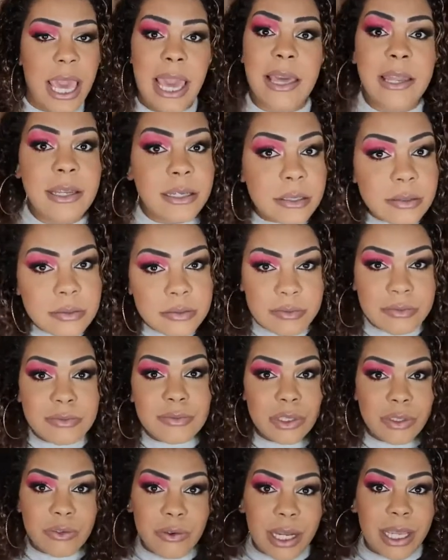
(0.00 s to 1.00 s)
and
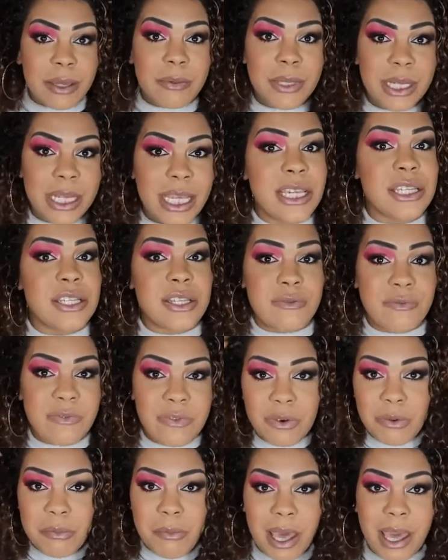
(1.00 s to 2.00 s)
the recommendation
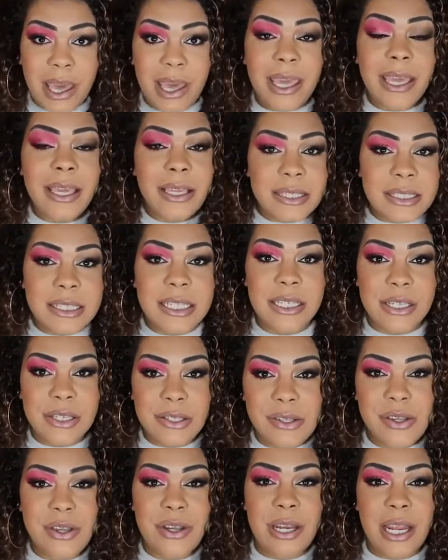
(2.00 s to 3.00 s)
for my
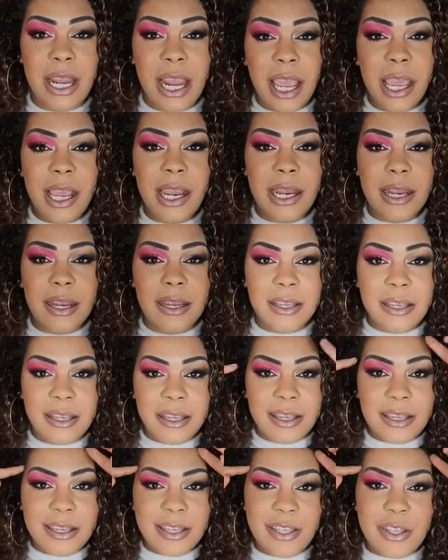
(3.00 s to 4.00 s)
Tina Turner hair.
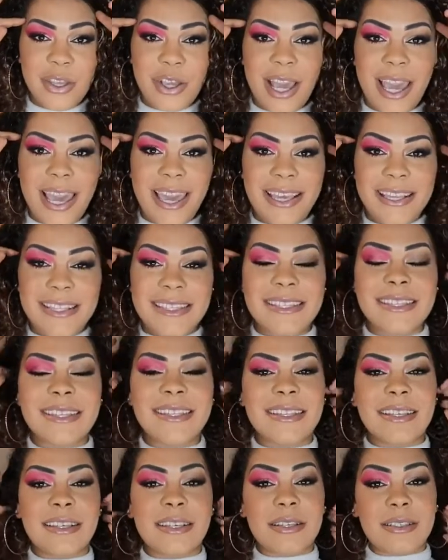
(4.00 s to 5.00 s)
You guys,
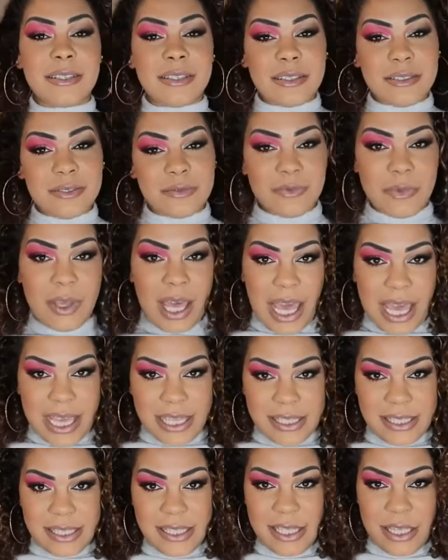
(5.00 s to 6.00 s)
I
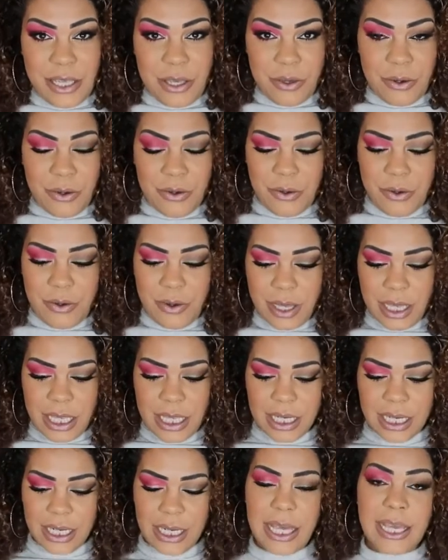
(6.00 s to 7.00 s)
see you
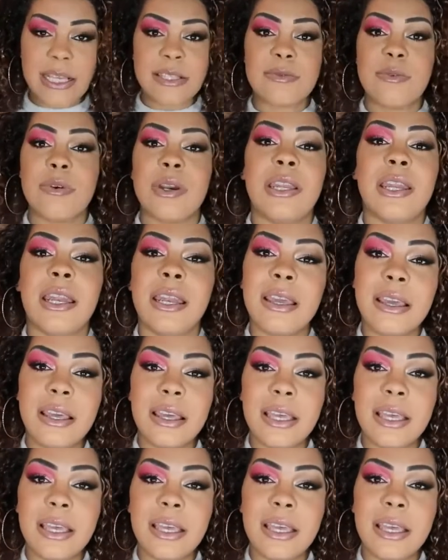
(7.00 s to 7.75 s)
in the next one.